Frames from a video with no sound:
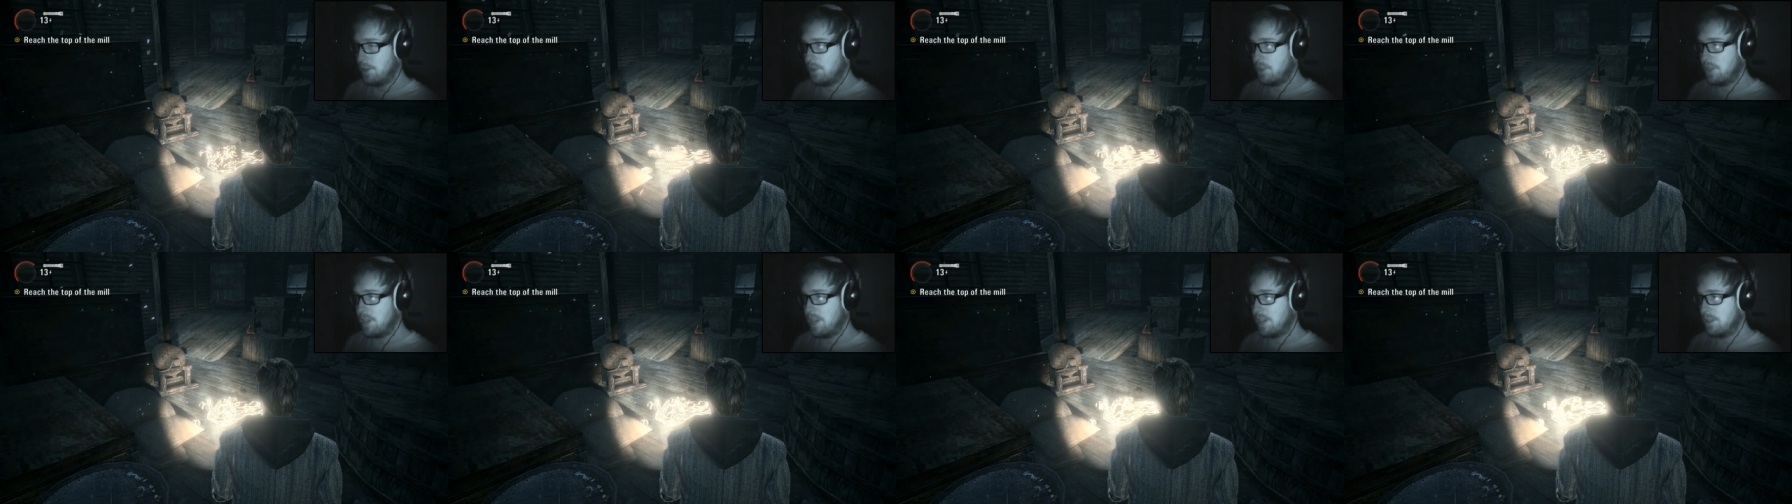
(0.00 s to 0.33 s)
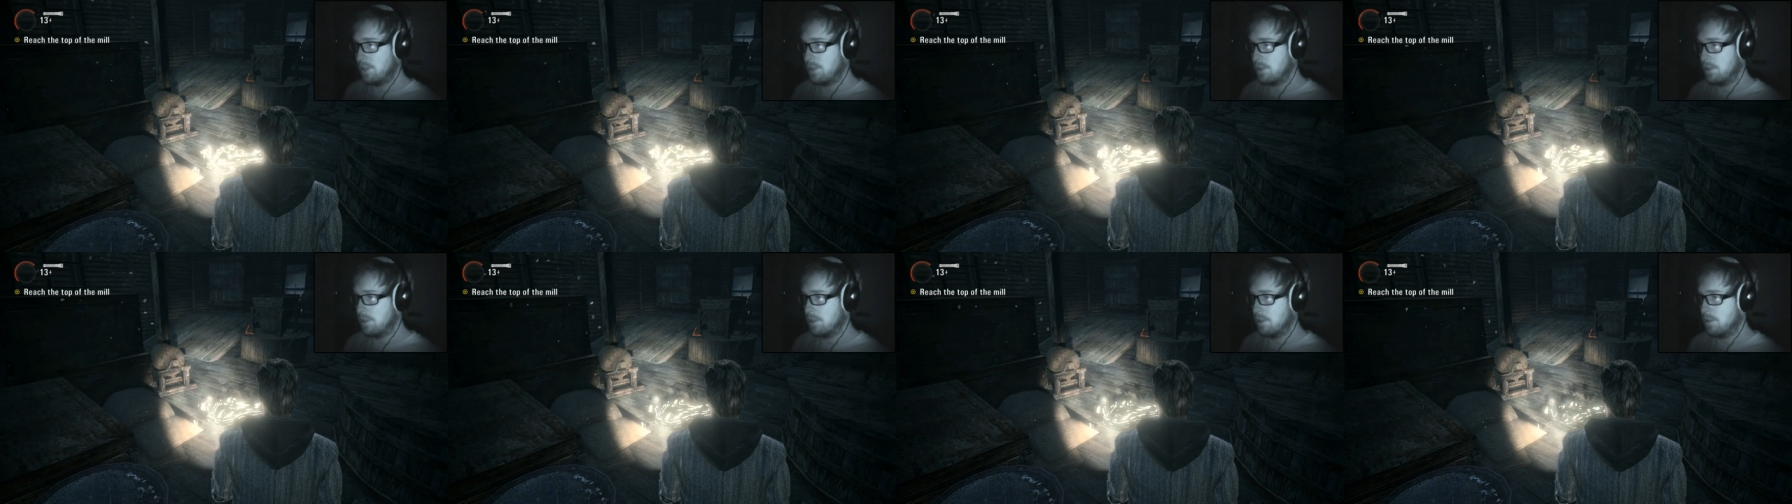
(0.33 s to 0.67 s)

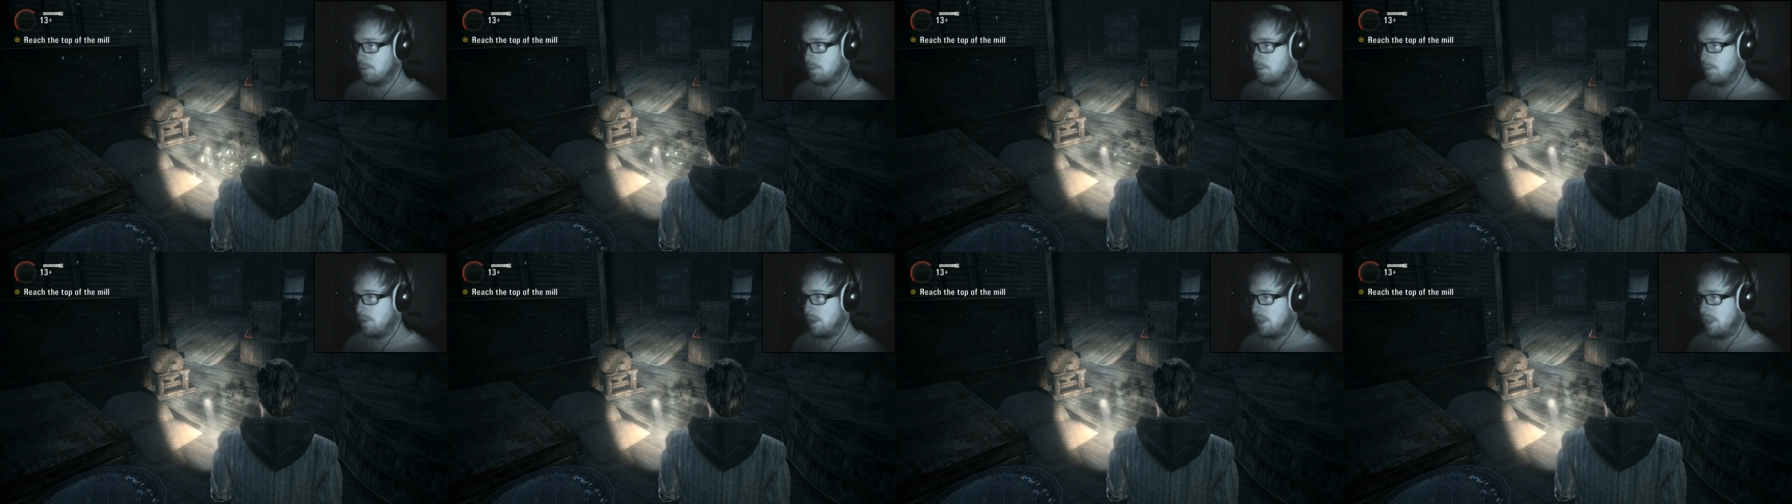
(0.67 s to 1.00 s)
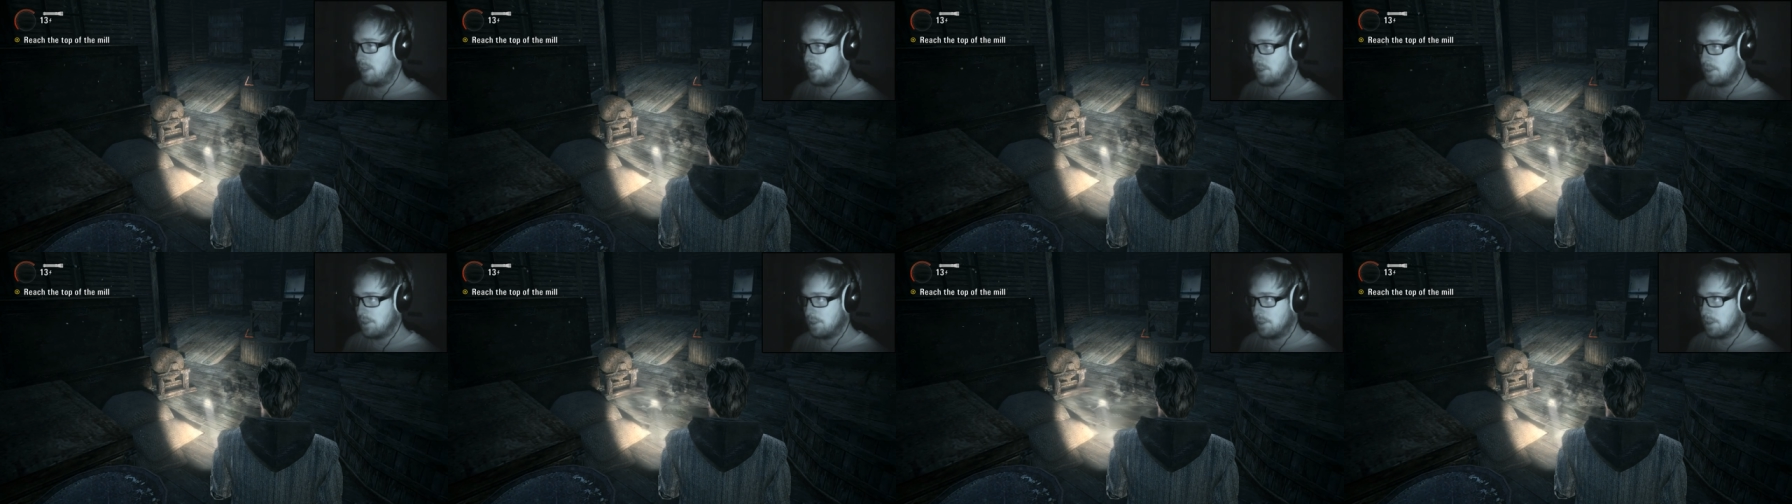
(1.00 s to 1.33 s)
chainsaw. Well,
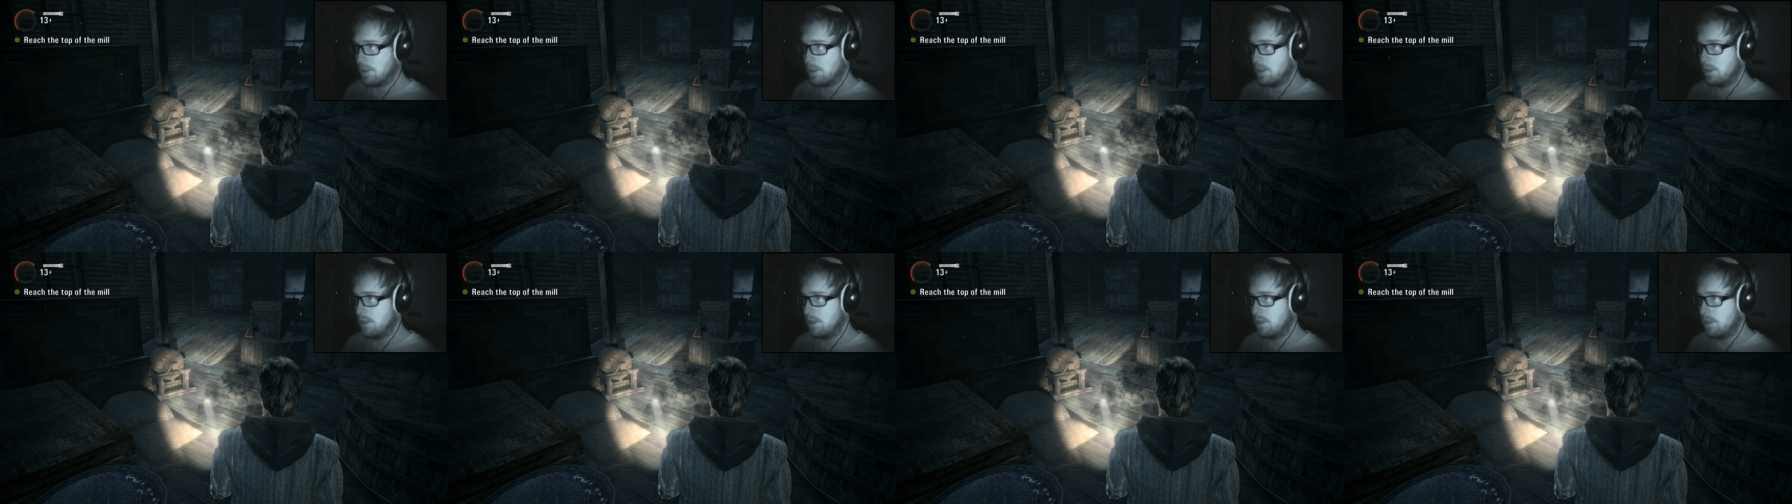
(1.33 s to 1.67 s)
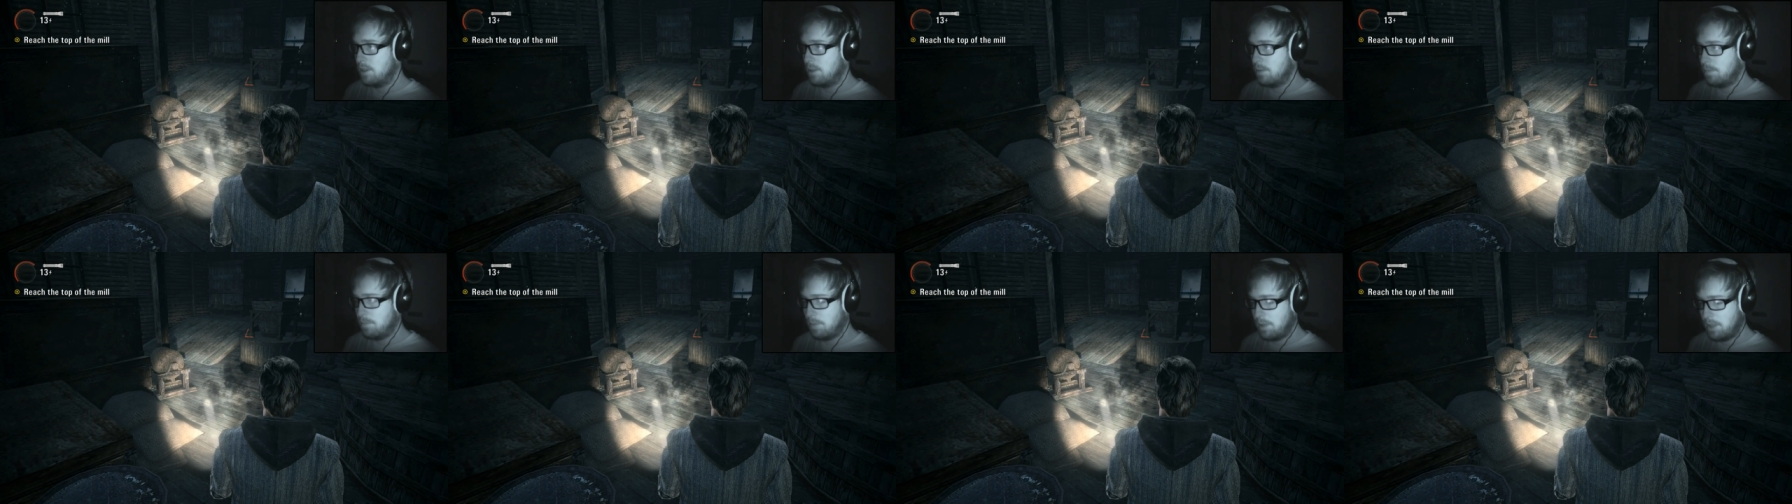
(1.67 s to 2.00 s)
that's not so good.
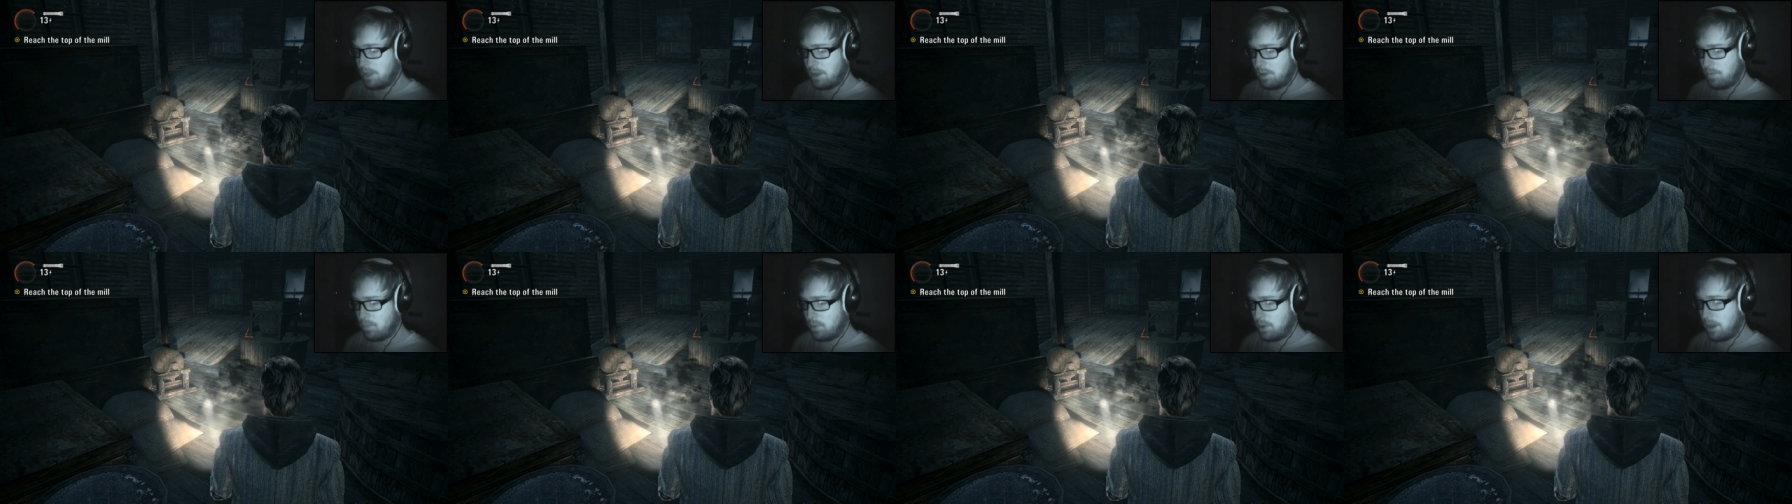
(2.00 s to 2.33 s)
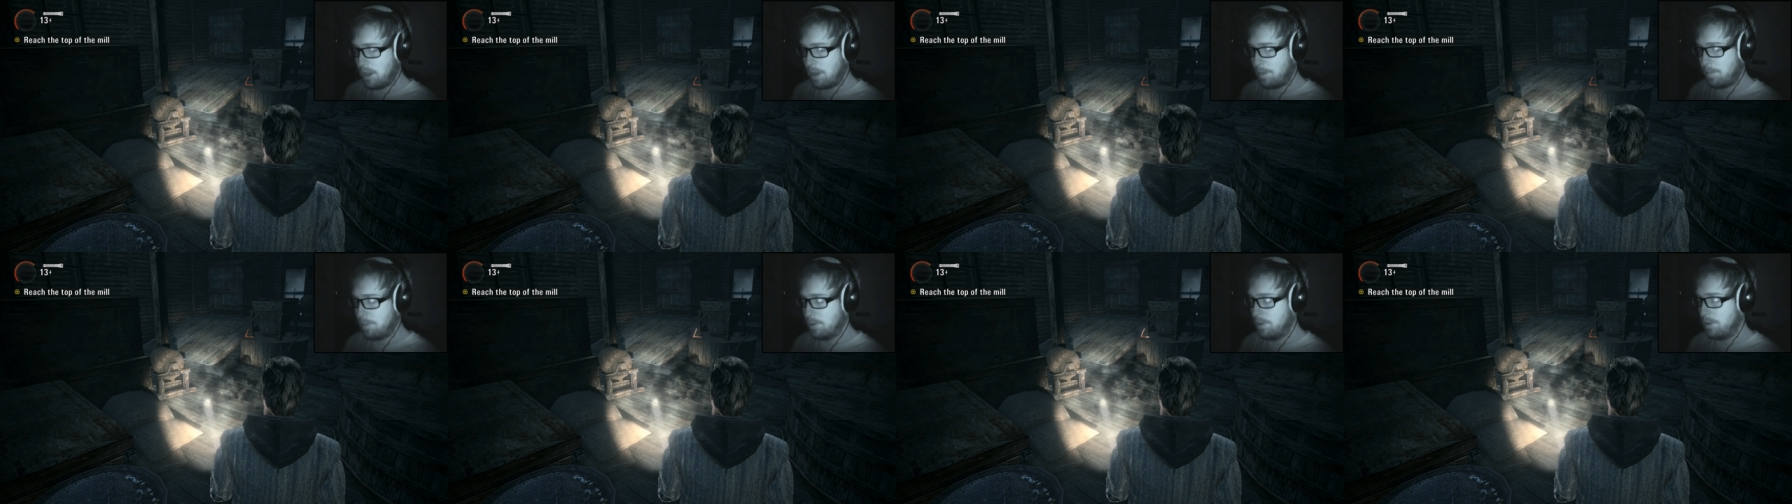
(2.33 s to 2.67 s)
But then what
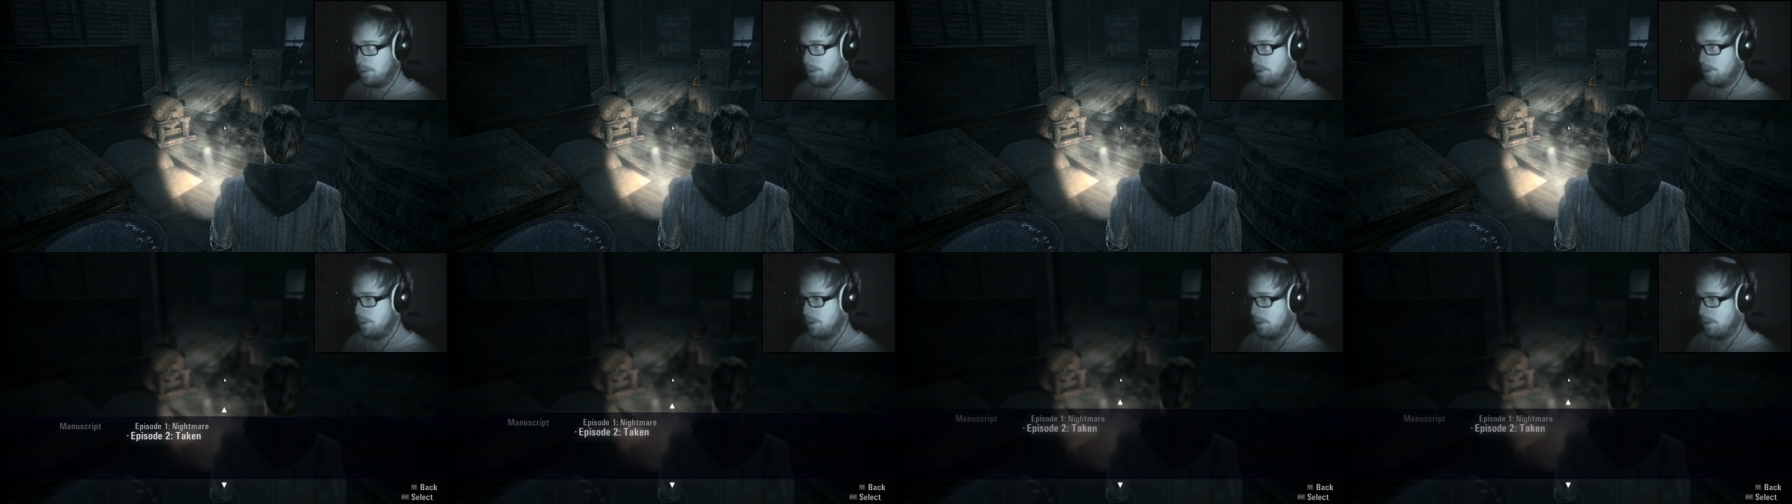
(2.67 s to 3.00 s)
happened?